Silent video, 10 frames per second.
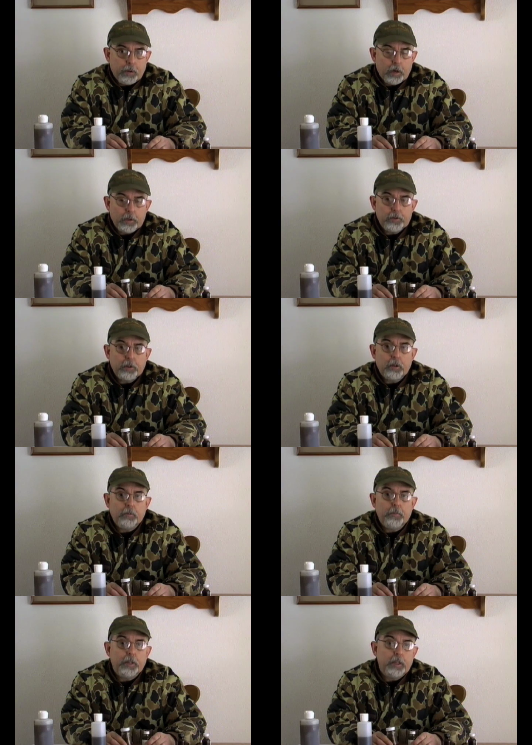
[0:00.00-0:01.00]
parts
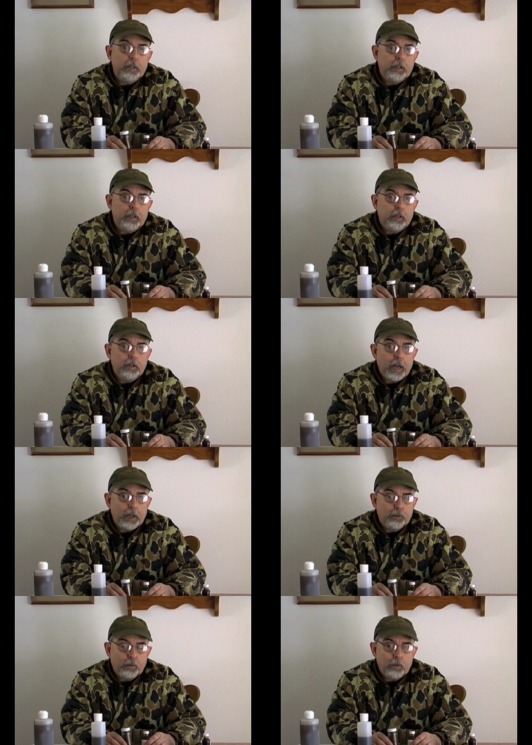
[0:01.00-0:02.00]
of the
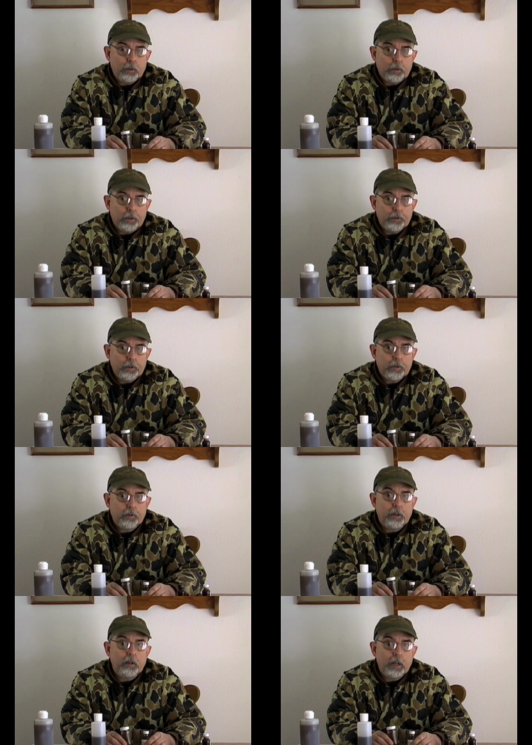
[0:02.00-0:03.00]
natural lures,
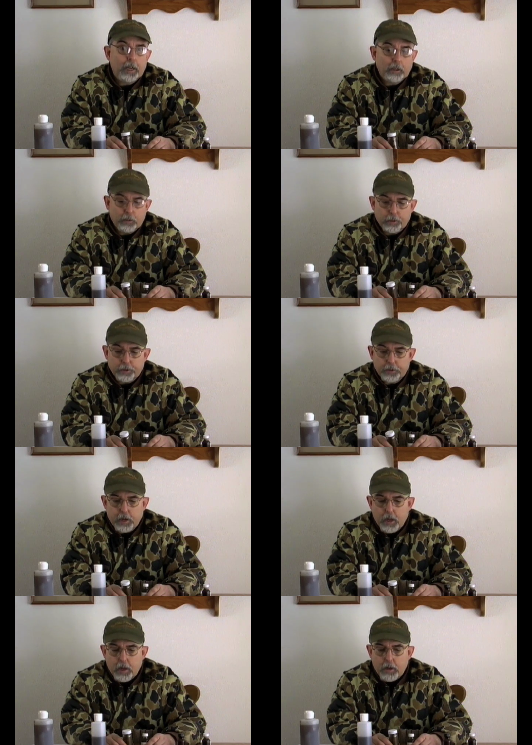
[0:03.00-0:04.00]
or the gland lures.
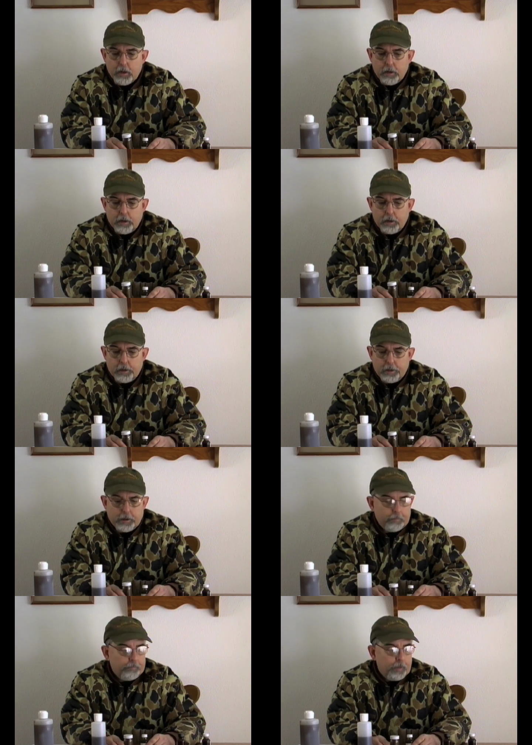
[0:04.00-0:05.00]

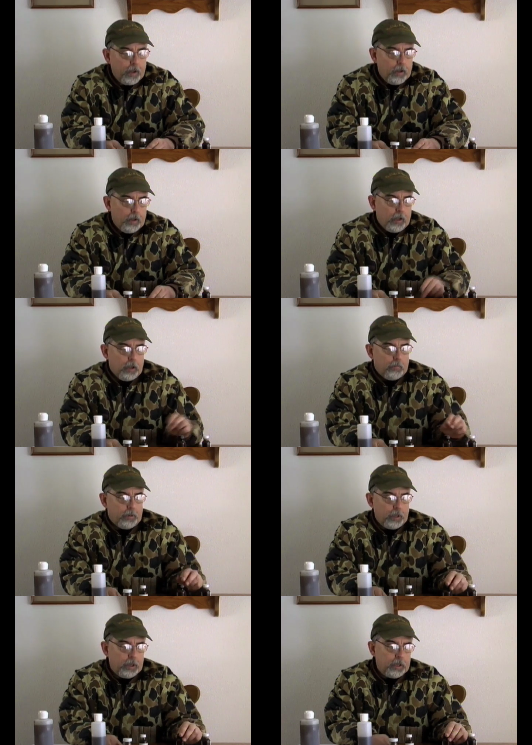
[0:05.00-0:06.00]
And
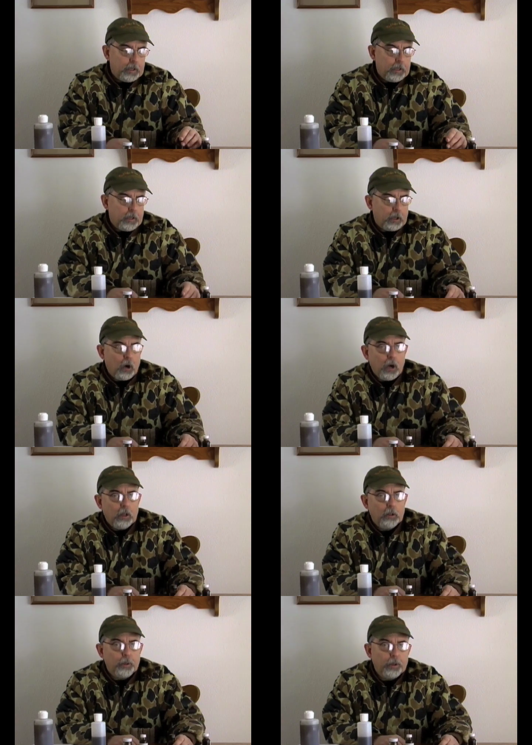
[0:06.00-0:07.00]
but then in the
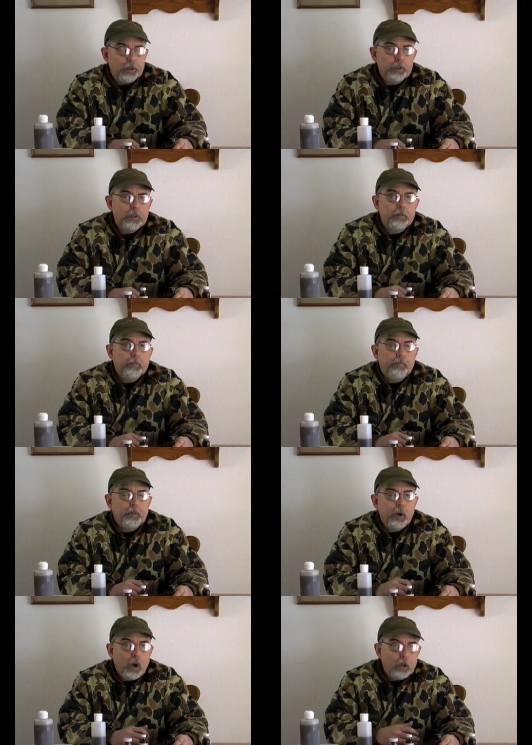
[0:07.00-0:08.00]
call lures
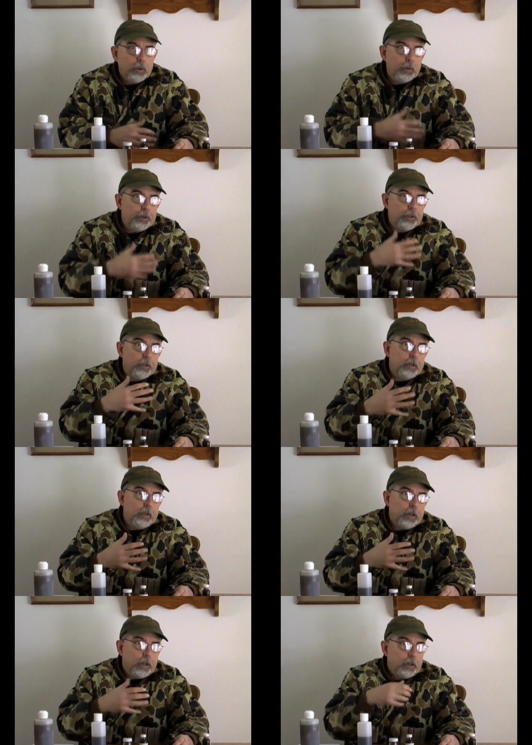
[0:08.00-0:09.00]

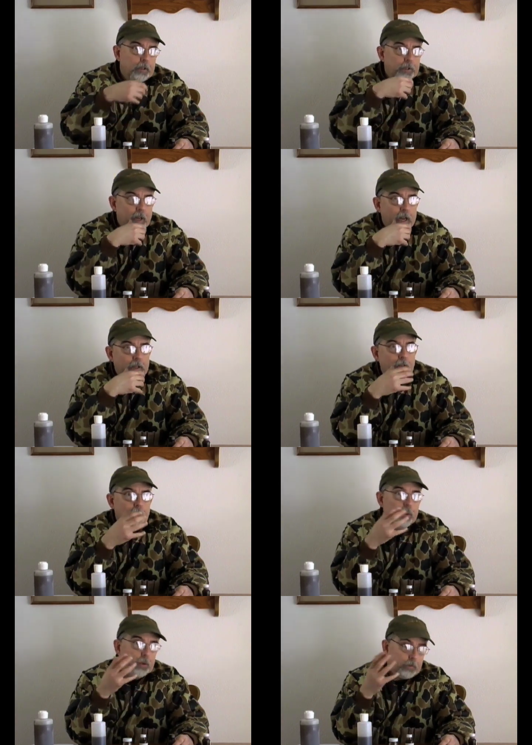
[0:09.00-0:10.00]
are designed
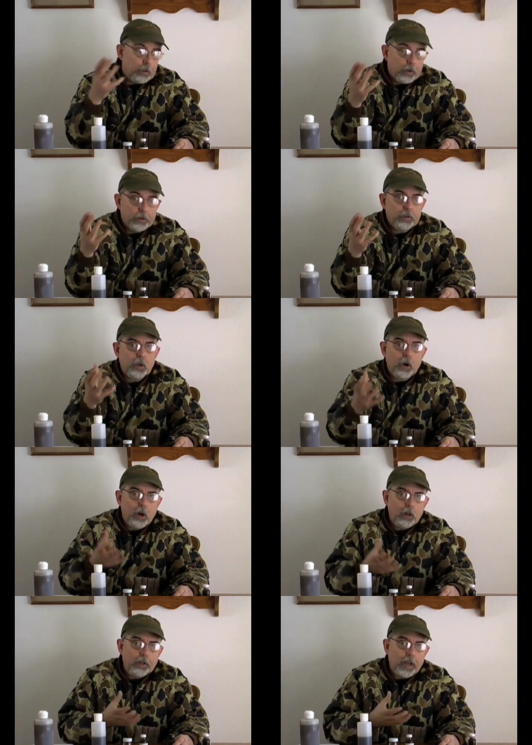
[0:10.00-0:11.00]
to, of course,
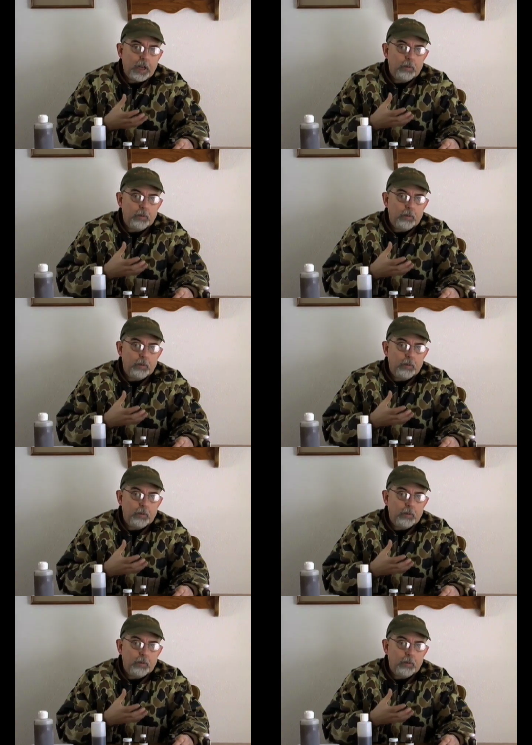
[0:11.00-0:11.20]
call an